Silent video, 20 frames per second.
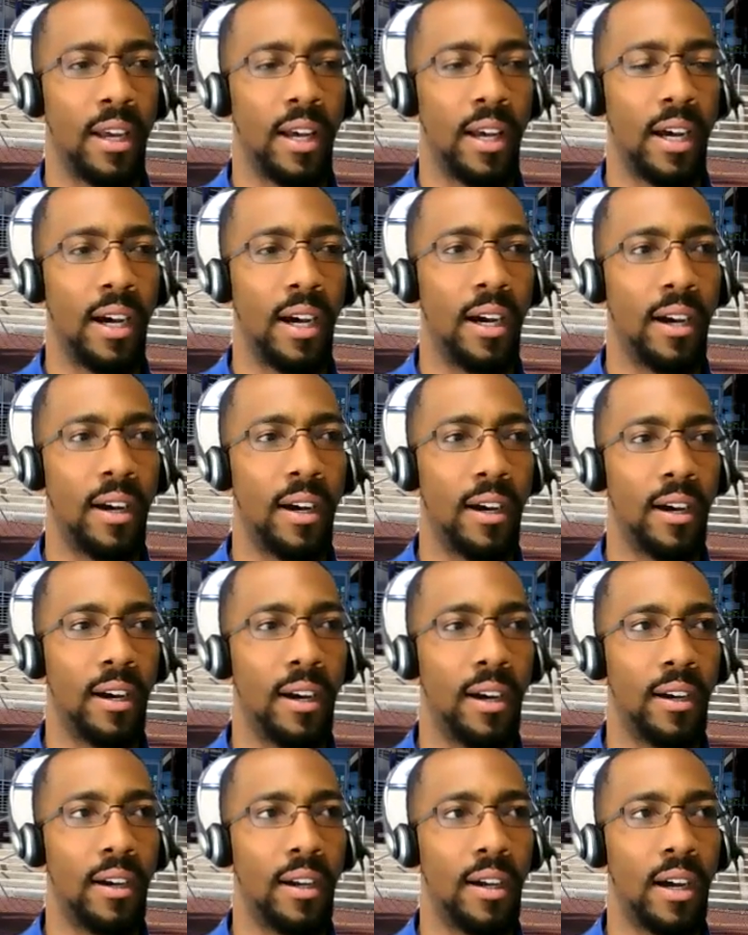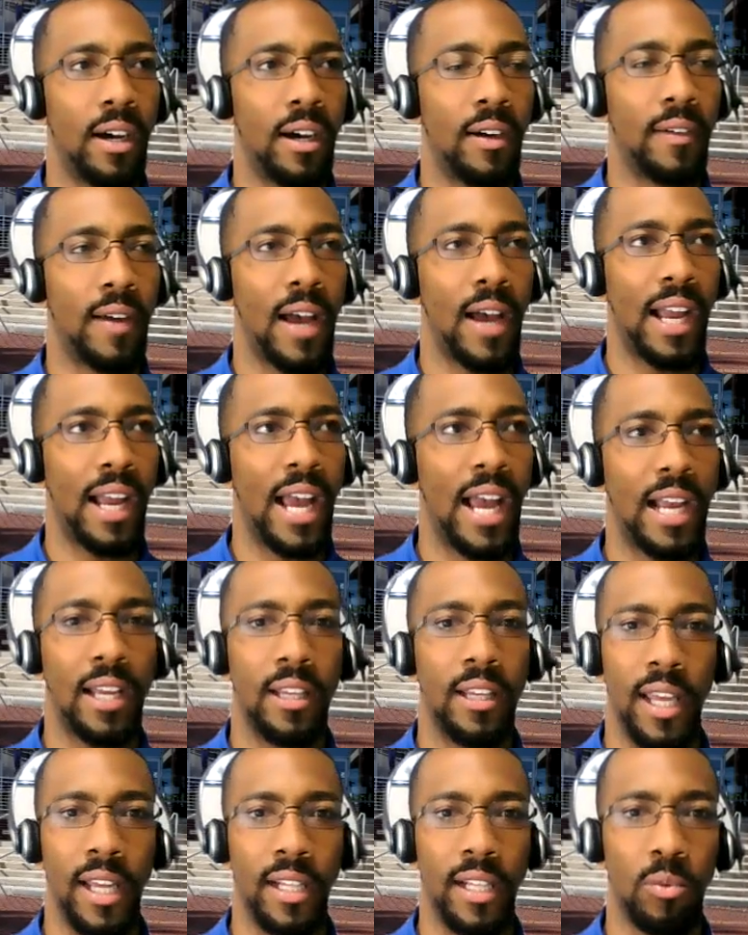I got
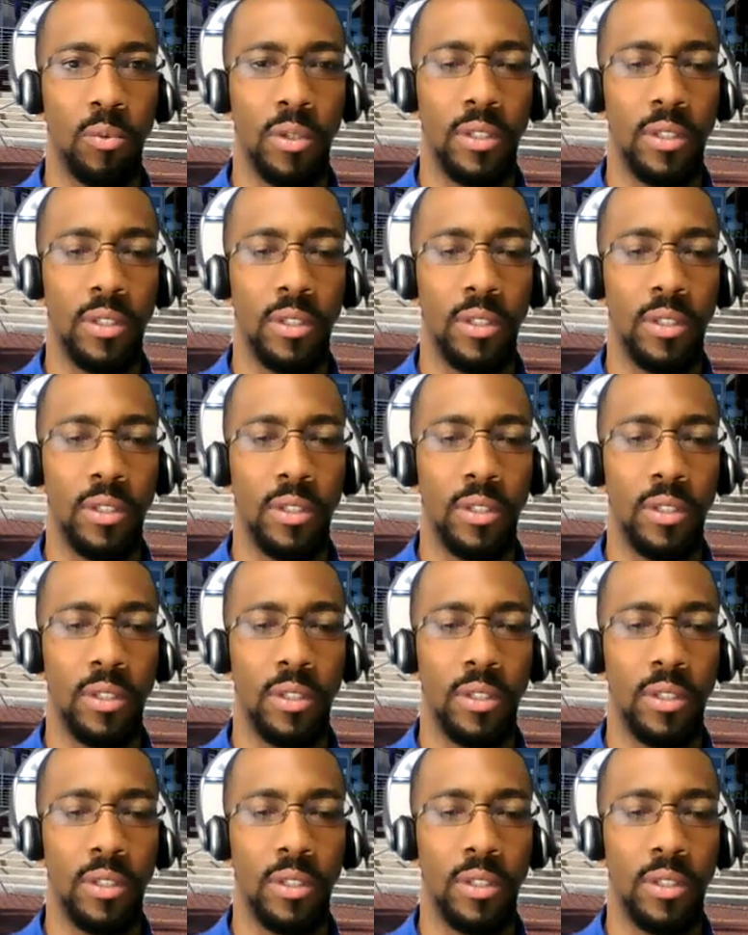connected